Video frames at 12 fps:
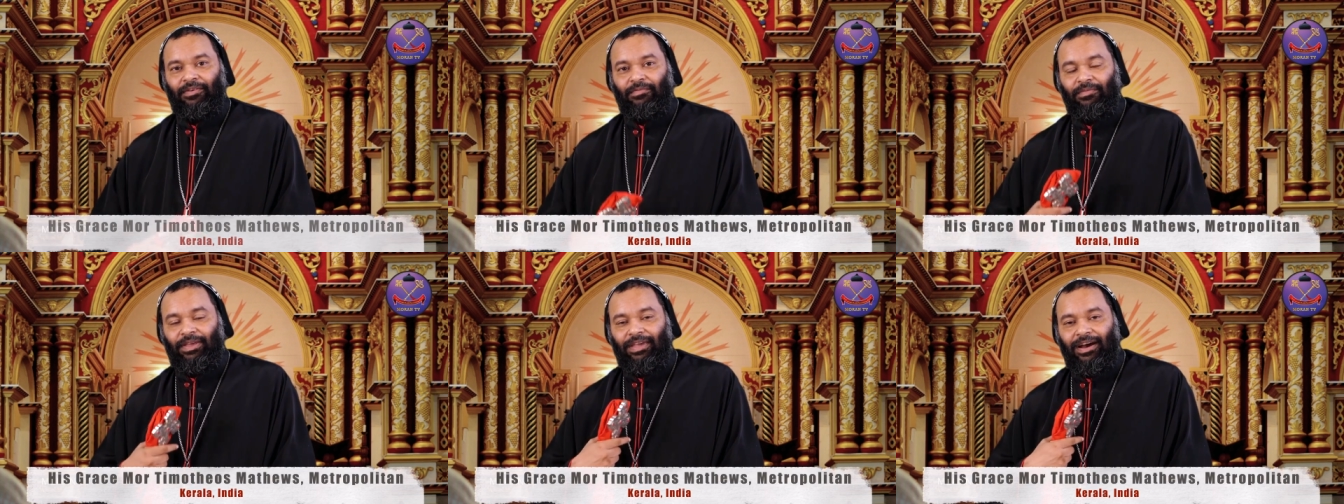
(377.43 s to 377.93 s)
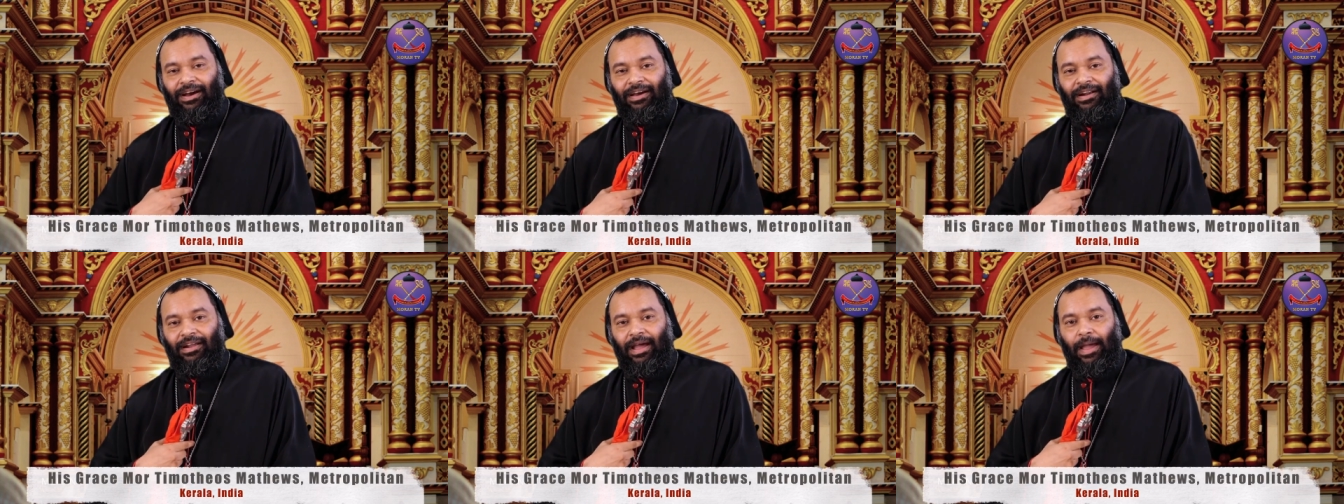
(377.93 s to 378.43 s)
we
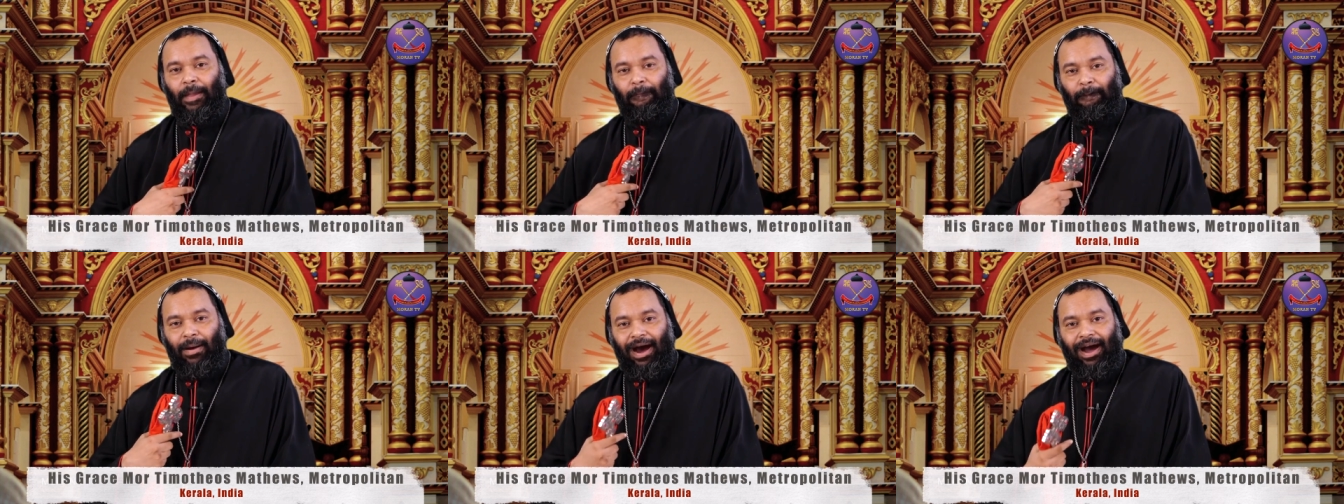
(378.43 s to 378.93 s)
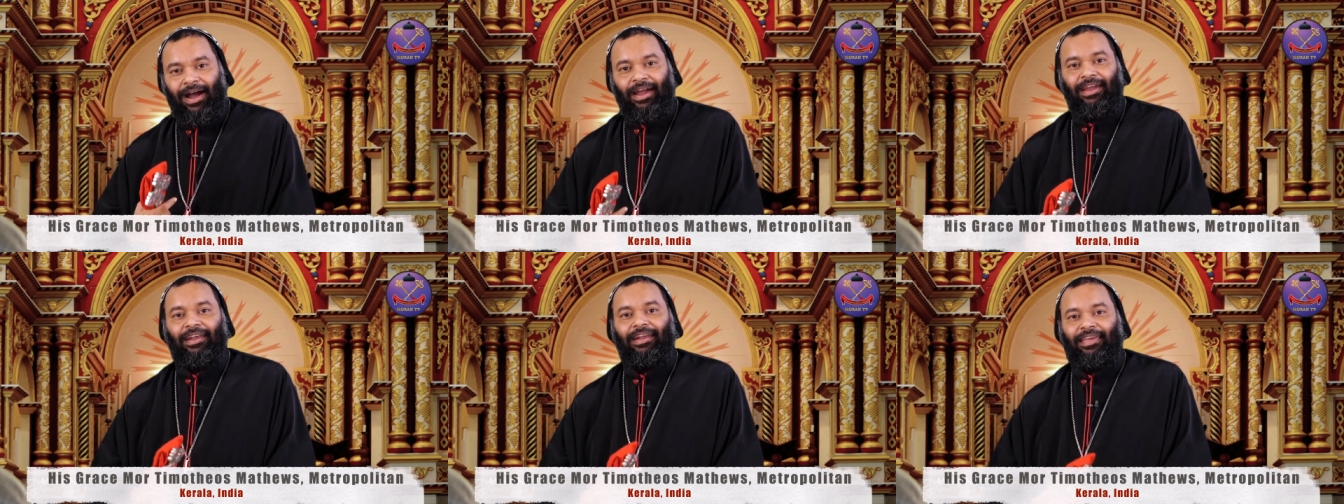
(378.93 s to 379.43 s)
are
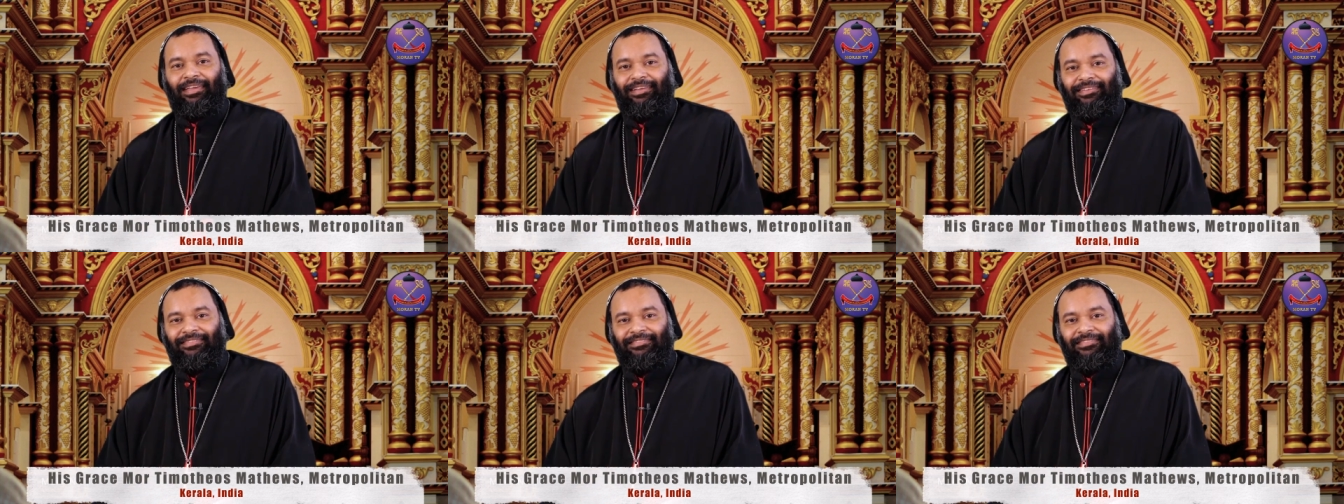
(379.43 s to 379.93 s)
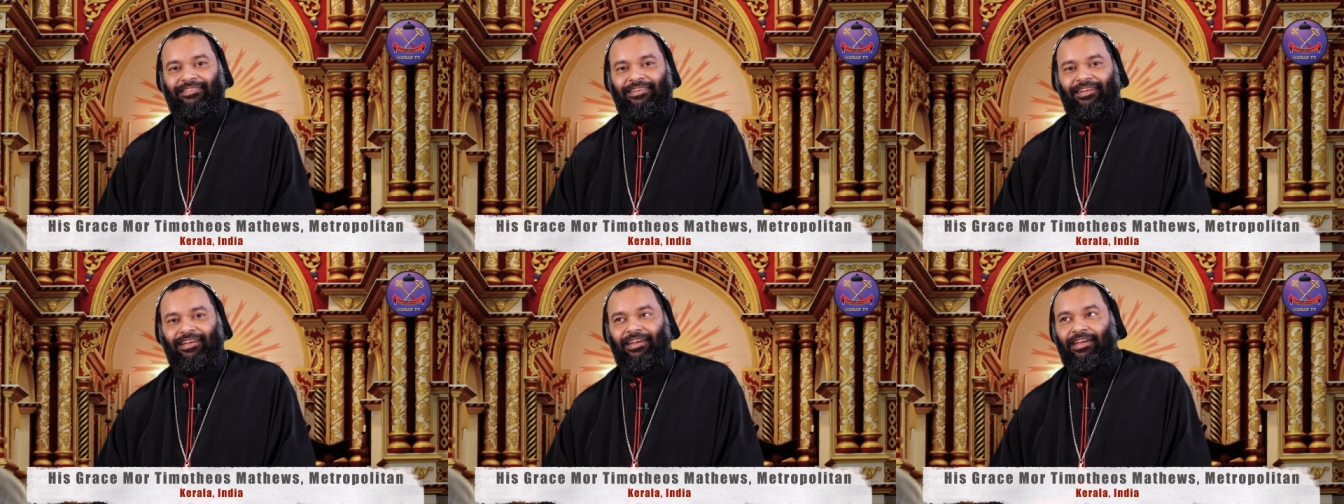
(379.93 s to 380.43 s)
abiding
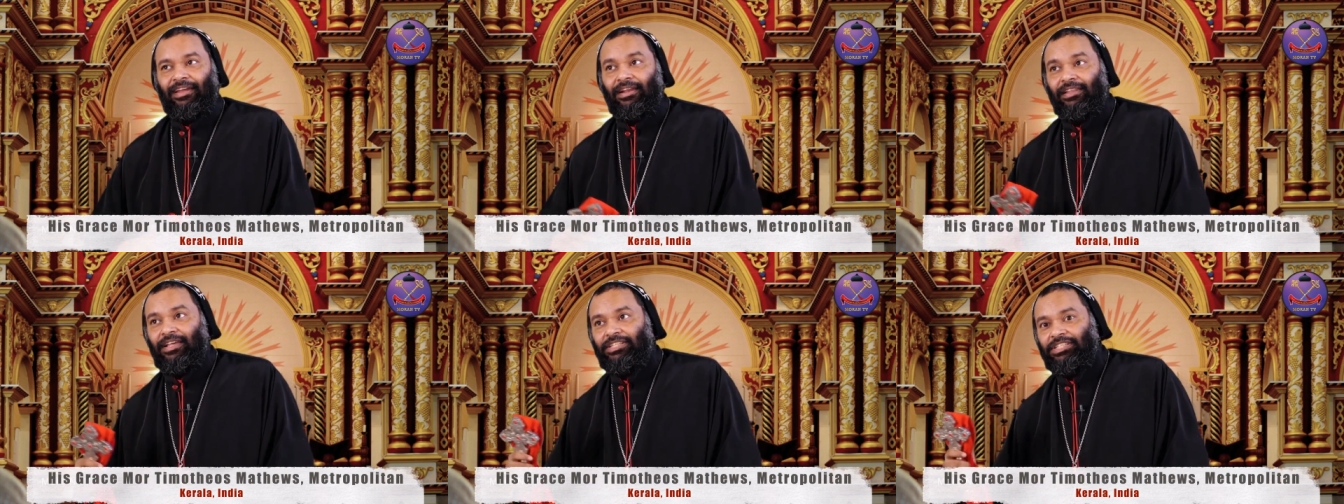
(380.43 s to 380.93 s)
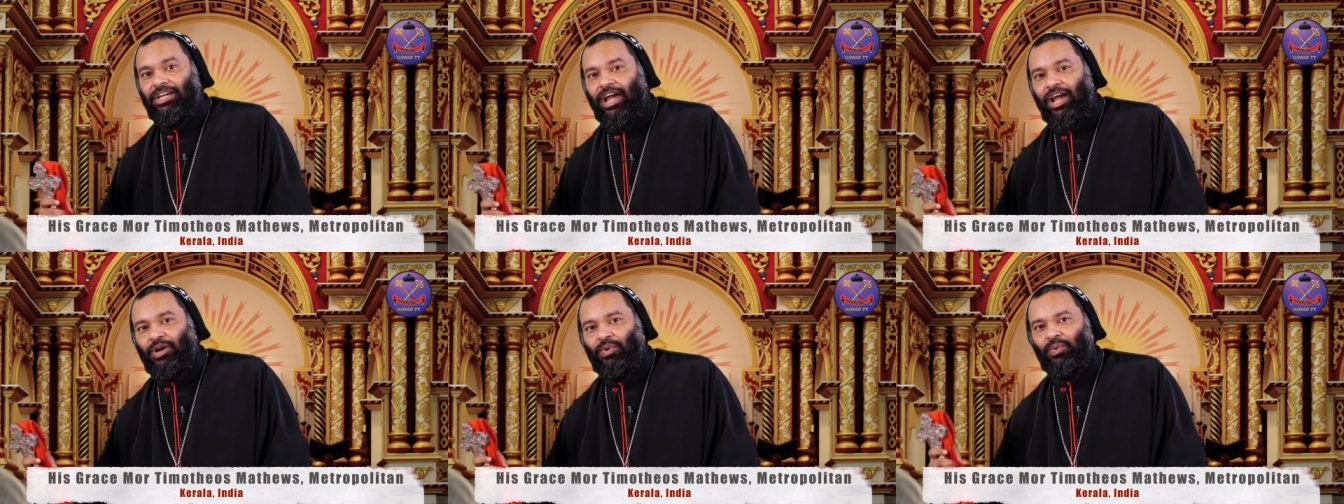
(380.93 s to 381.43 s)
in the
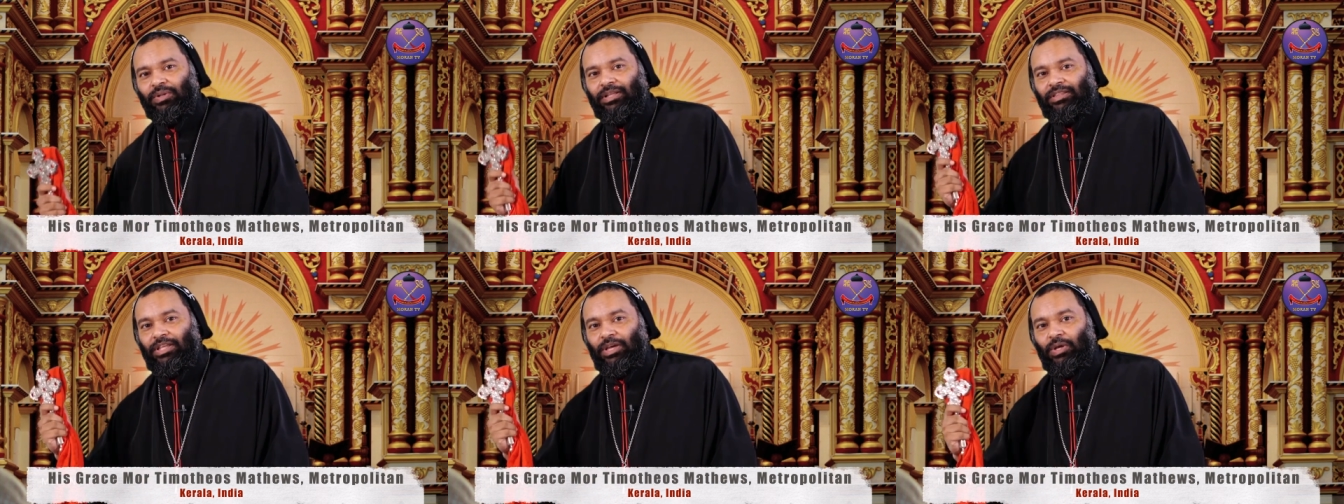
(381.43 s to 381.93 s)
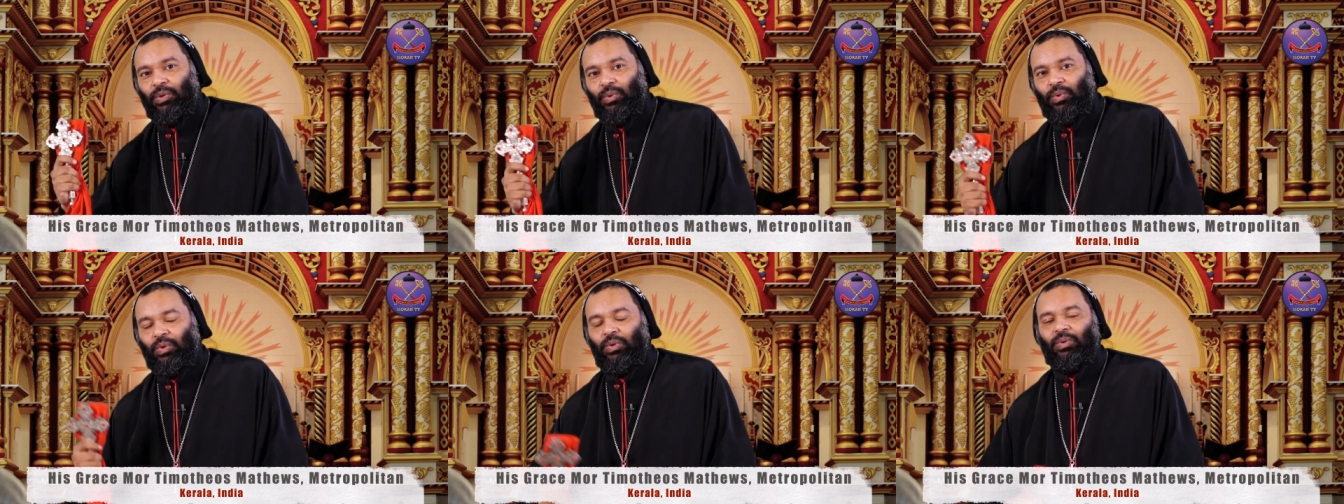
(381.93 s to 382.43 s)
shadow, the
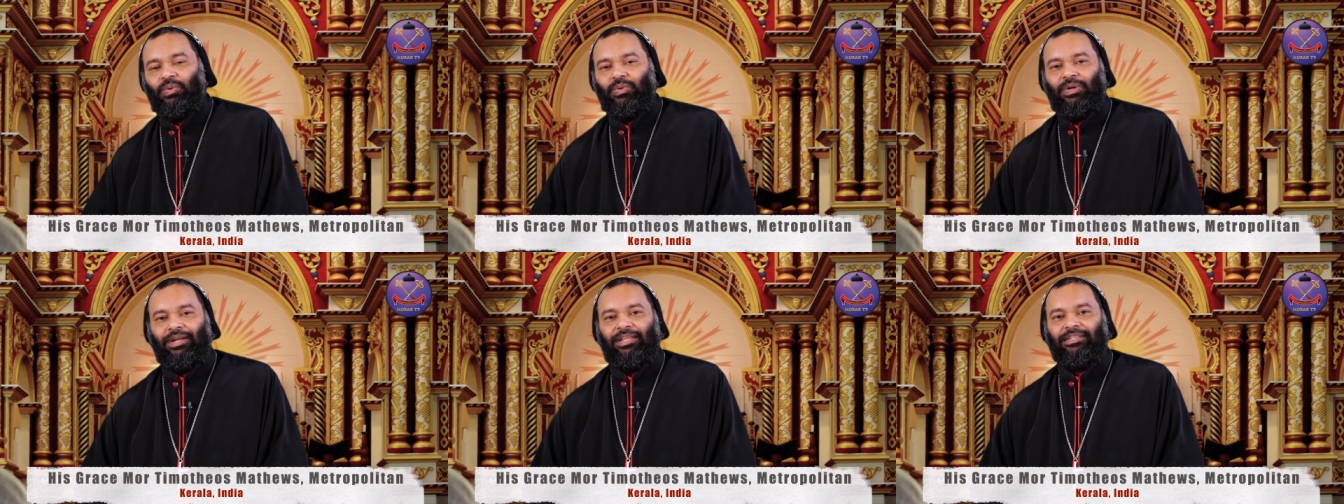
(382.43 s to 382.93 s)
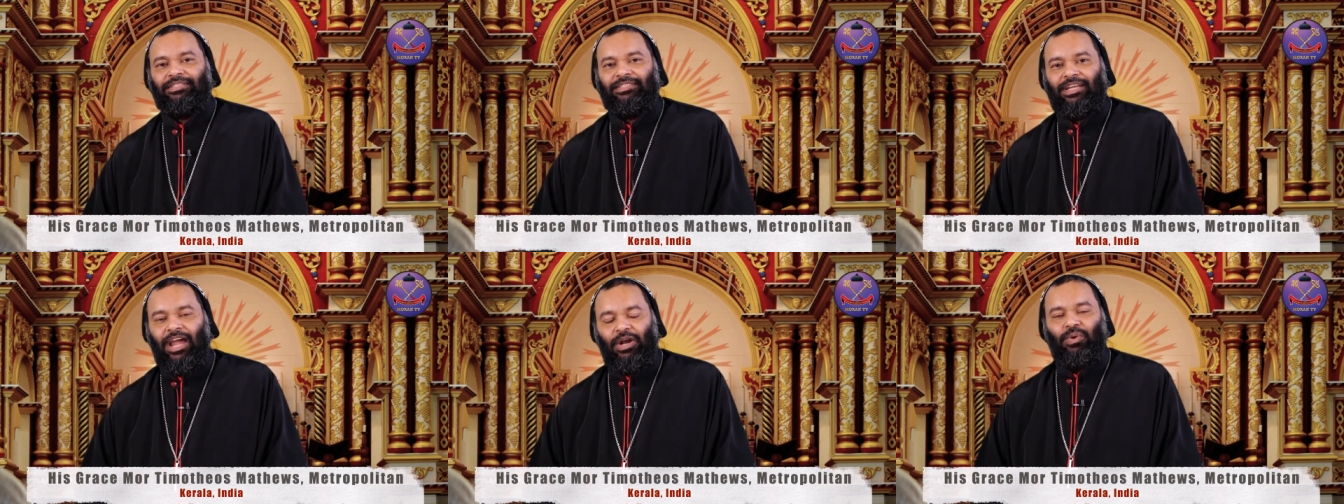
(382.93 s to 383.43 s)
telolo, in the
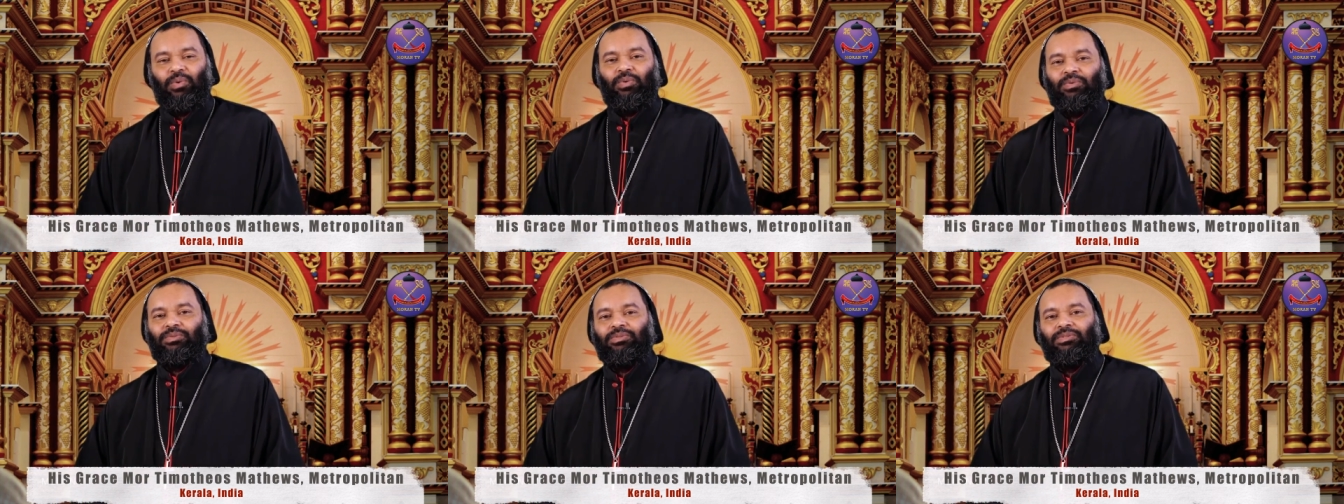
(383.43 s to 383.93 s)
shadow